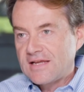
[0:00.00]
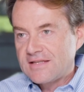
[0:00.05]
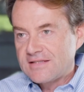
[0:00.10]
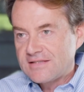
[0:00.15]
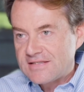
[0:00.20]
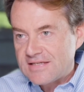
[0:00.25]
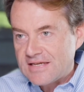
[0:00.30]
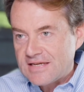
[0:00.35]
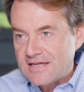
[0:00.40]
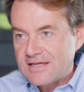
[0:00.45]

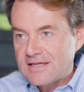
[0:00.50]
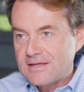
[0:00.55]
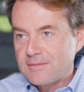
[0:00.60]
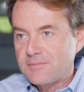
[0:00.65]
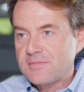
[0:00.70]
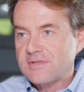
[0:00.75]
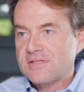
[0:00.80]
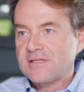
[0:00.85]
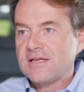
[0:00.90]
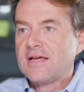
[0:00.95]
and
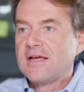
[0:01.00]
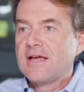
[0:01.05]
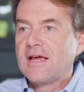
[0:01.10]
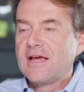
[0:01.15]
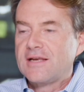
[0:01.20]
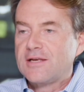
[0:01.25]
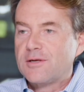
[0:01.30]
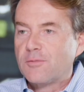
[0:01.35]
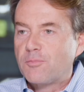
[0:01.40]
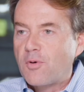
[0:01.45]
teams
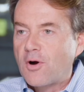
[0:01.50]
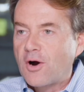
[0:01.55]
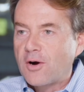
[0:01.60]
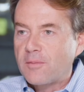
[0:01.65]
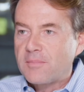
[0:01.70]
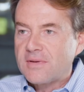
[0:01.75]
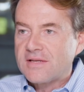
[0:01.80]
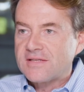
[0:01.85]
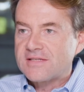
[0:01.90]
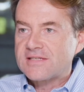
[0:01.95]
and
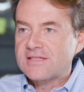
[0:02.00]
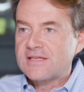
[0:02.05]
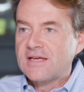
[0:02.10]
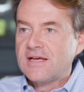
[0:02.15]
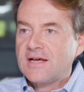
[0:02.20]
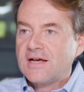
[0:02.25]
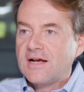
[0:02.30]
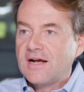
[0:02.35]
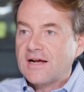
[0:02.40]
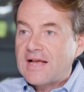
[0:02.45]
departments
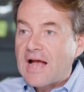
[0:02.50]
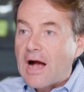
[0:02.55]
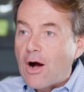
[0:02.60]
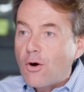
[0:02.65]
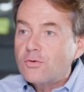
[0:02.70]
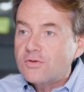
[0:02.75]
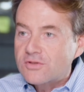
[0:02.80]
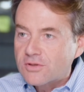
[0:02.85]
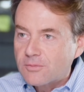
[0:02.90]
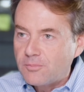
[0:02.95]

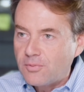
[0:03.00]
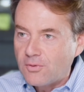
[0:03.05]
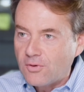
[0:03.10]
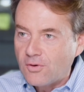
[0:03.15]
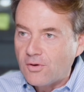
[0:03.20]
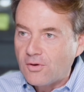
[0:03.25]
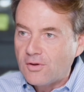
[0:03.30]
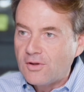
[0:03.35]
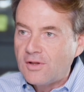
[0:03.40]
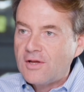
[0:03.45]

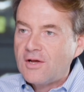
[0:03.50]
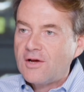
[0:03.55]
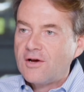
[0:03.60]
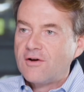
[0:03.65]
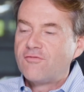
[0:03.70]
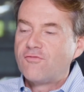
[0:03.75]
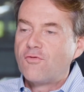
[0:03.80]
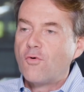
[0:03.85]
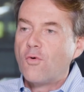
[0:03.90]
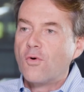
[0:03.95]
accountable
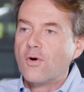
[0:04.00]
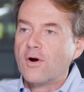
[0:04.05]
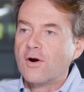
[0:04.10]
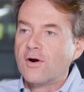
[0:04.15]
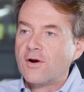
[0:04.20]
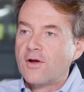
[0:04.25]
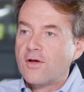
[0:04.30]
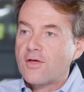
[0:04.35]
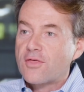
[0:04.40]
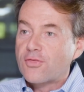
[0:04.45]

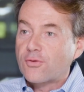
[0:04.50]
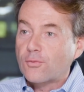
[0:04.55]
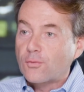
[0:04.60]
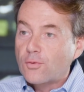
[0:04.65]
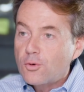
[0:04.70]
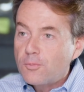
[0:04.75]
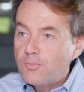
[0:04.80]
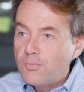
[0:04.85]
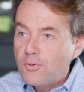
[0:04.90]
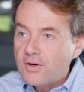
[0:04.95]
for
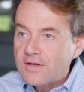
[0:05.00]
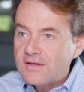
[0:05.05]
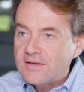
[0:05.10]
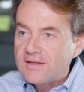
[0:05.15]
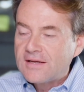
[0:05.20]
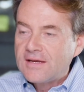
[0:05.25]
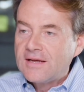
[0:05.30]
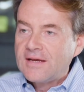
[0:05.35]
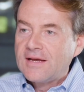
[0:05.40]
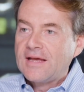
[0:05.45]

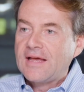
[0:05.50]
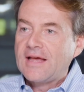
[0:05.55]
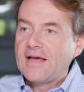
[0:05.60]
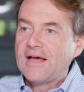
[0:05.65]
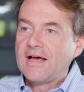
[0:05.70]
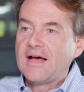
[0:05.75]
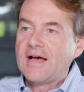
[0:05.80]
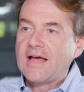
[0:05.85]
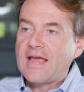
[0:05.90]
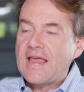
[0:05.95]
throughput
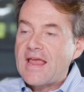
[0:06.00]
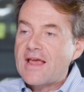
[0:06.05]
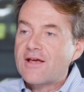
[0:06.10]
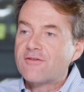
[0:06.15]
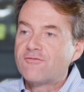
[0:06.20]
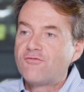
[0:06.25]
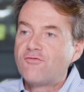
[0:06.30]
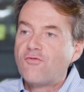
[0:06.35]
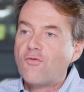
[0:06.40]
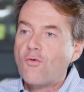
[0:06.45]
uh,
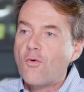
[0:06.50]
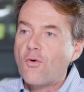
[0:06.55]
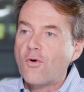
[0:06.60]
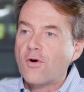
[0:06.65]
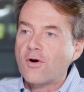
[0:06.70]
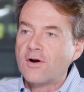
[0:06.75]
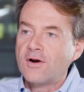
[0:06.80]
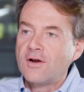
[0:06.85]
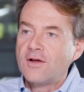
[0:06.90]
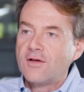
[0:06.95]
and
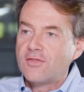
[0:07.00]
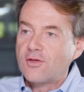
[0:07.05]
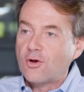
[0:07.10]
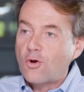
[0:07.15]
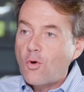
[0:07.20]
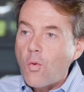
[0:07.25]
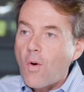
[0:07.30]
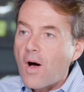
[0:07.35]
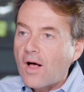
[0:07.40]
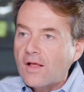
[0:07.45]
for the
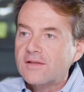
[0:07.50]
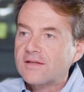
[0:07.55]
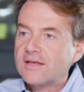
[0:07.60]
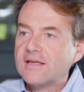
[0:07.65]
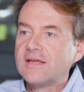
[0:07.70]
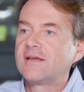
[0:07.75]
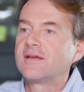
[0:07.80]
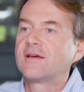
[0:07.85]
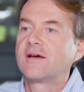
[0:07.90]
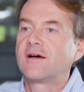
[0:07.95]

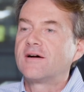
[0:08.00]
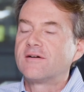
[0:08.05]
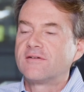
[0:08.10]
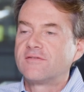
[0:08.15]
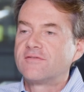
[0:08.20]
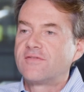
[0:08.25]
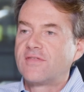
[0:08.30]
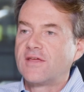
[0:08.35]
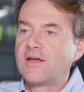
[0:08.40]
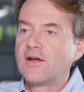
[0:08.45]
quality
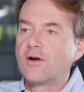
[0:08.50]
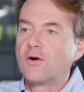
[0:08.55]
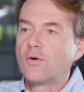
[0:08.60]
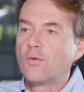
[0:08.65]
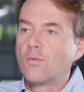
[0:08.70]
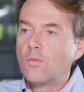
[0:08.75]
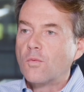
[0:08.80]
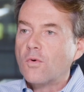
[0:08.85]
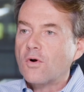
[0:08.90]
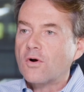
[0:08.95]
of their
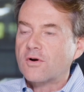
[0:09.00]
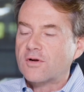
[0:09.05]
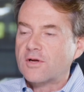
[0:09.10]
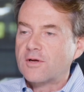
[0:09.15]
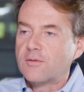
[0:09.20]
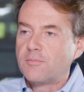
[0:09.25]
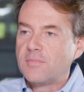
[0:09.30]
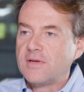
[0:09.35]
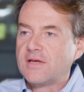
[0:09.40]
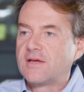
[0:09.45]

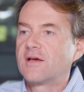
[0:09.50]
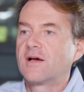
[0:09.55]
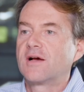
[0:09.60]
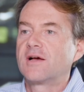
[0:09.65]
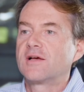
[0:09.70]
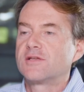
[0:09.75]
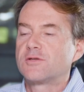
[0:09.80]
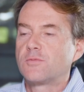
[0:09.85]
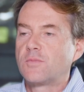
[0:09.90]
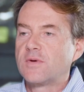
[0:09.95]
work
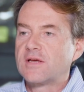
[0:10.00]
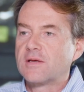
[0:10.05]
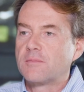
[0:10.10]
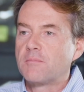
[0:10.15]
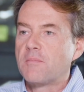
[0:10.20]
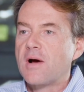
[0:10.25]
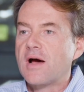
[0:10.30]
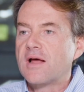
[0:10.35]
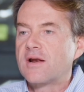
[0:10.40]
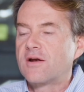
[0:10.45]
because we
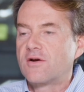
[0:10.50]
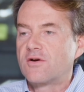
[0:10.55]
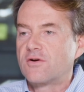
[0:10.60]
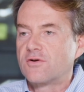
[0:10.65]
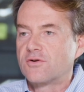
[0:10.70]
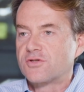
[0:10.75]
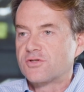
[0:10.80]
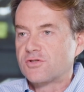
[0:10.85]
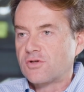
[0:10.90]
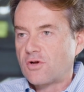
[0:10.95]
can
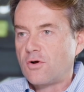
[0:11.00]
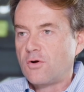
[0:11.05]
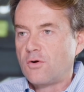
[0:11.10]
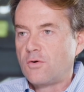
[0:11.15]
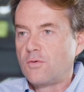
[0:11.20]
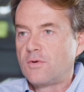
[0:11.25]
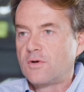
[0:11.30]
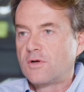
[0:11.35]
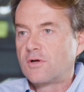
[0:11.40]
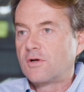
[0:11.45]
monitor
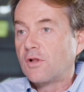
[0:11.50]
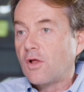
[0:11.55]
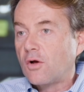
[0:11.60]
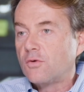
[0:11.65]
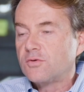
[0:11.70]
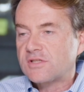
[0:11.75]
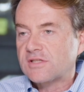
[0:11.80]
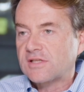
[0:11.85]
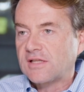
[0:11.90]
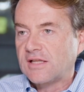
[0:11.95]
so
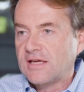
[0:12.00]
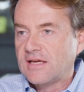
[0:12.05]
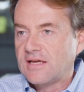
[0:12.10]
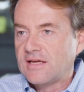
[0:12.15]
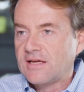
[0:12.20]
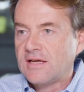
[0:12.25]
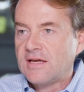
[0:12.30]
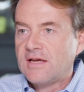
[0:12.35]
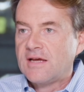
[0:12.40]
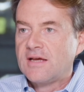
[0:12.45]

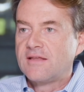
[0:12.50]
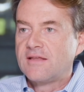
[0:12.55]
closely